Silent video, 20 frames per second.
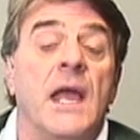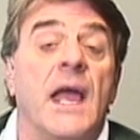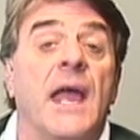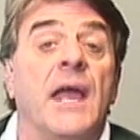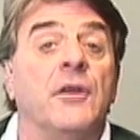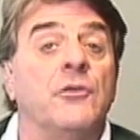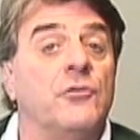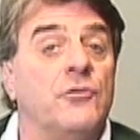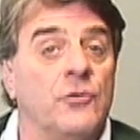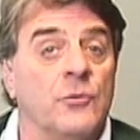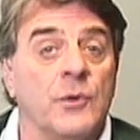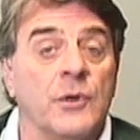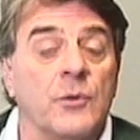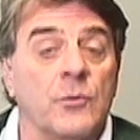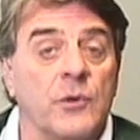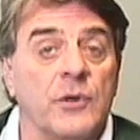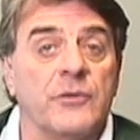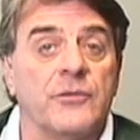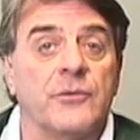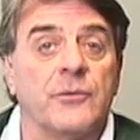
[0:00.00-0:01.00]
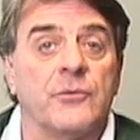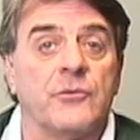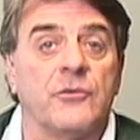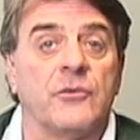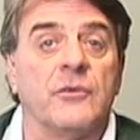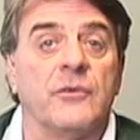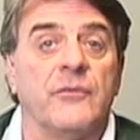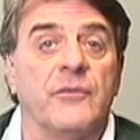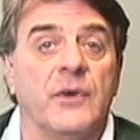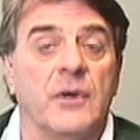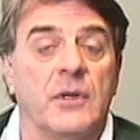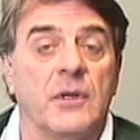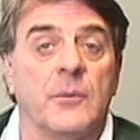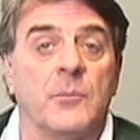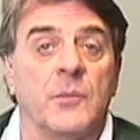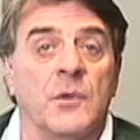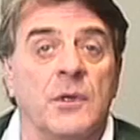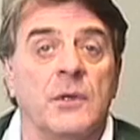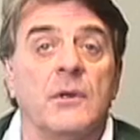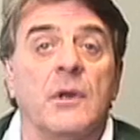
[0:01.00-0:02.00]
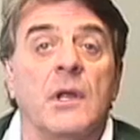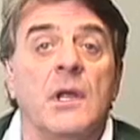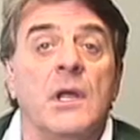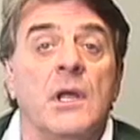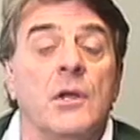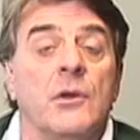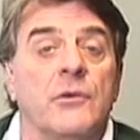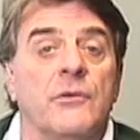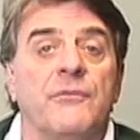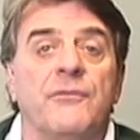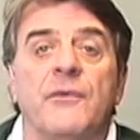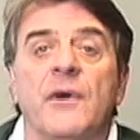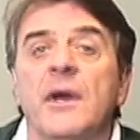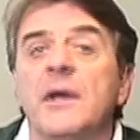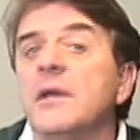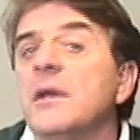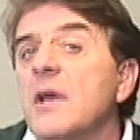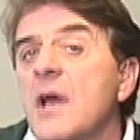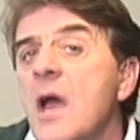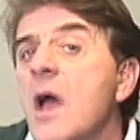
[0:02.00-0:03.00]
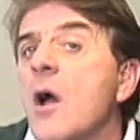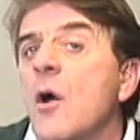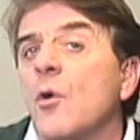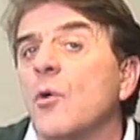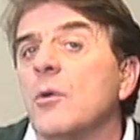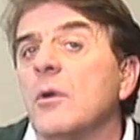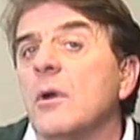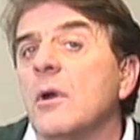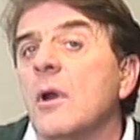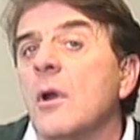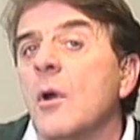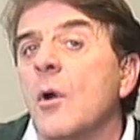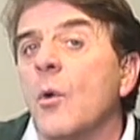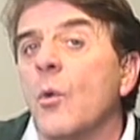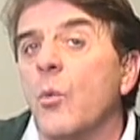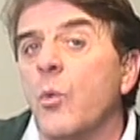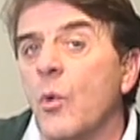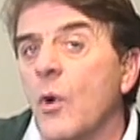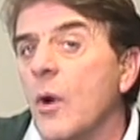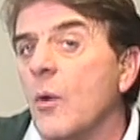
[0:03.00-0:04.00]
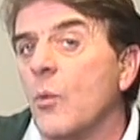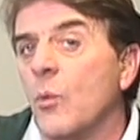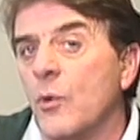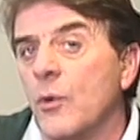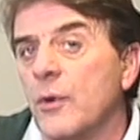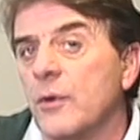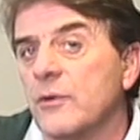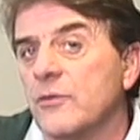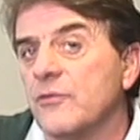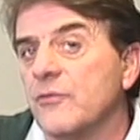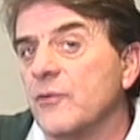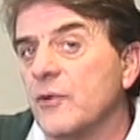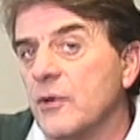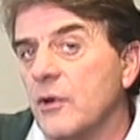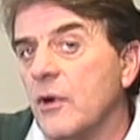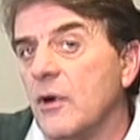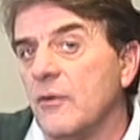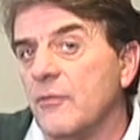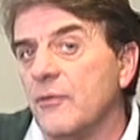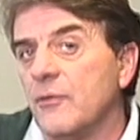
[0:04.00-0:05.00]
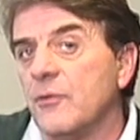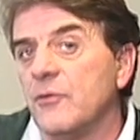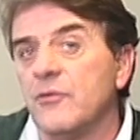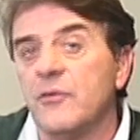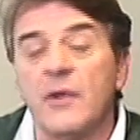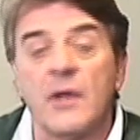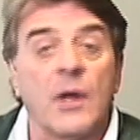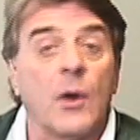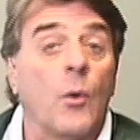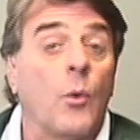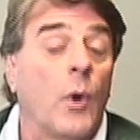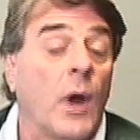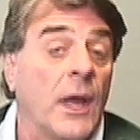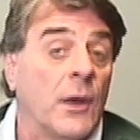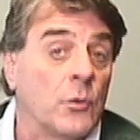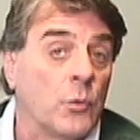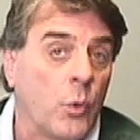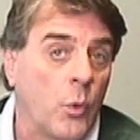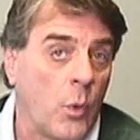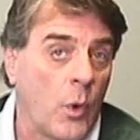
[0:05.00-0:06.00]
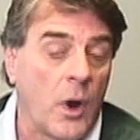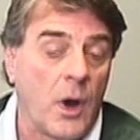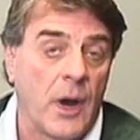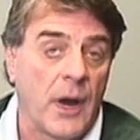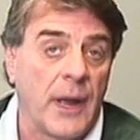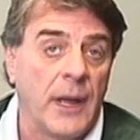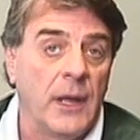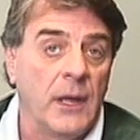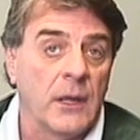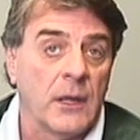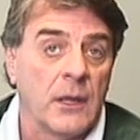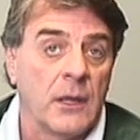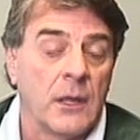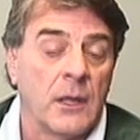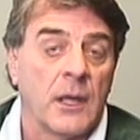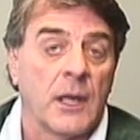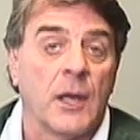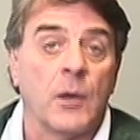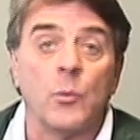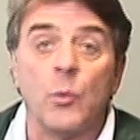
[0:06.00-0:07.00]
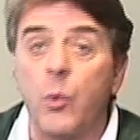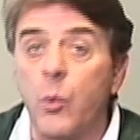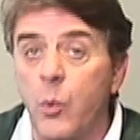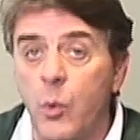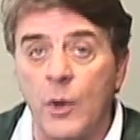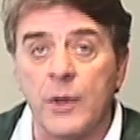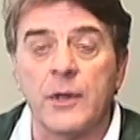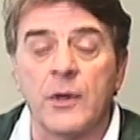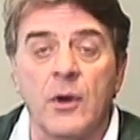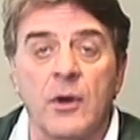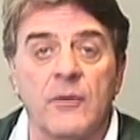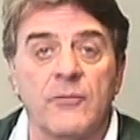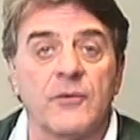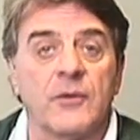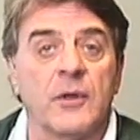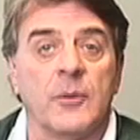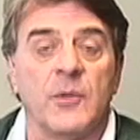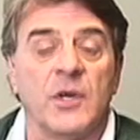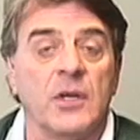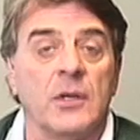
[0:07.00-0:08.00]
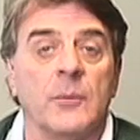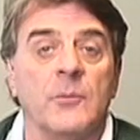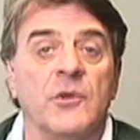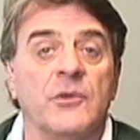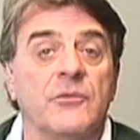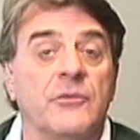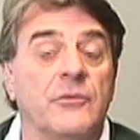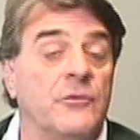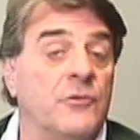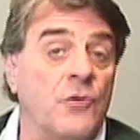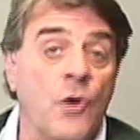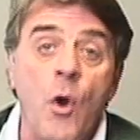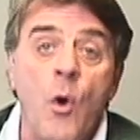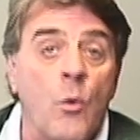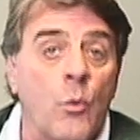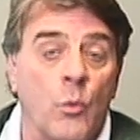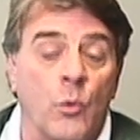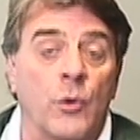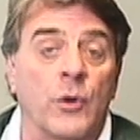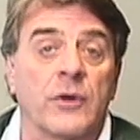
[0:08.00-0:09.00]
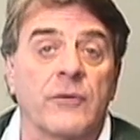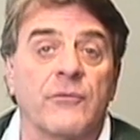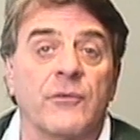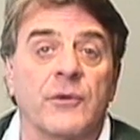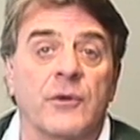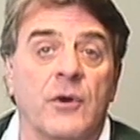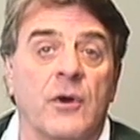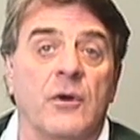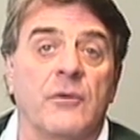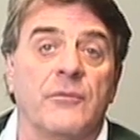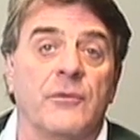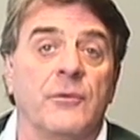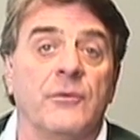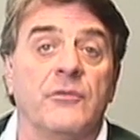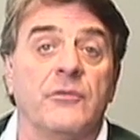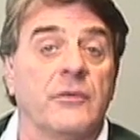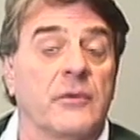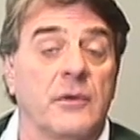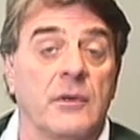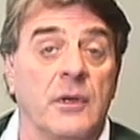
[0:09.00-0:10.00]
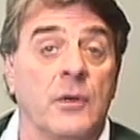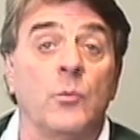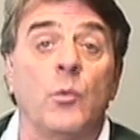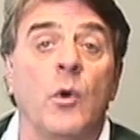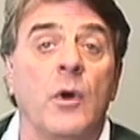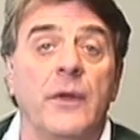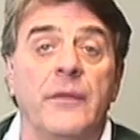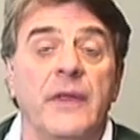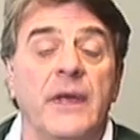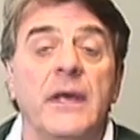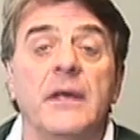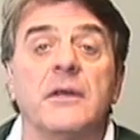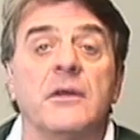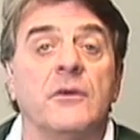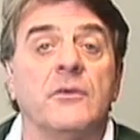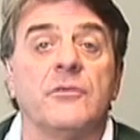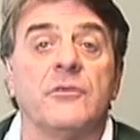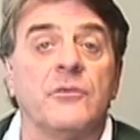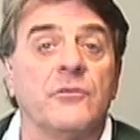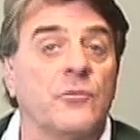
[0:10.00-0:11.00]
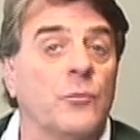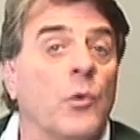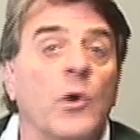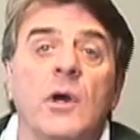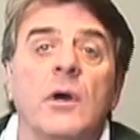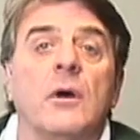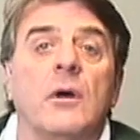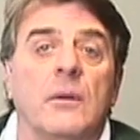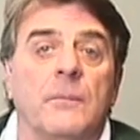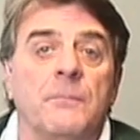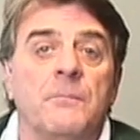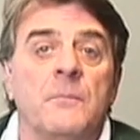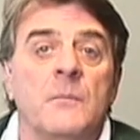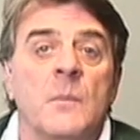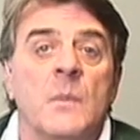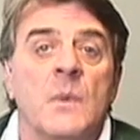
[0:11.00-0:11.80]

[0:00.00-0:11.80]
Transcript: and doing research and development to find out what works for golfers and why, and what golf club elements don't work for golfers and why that is as well.